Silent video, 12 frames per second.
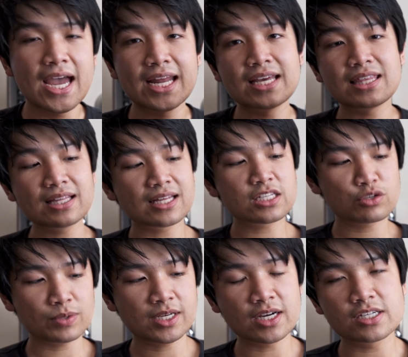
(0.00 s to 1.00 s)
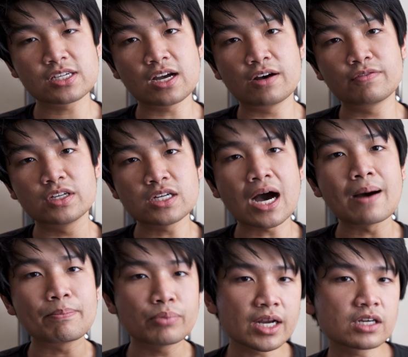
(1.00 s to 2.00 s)
And I think that's because of the
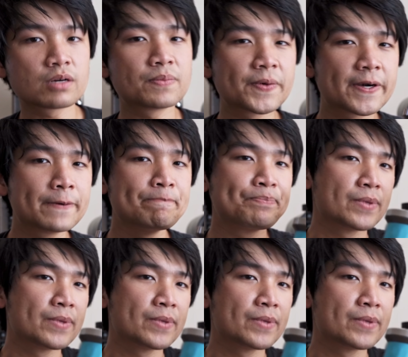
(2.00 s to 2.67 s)
top breaker burr.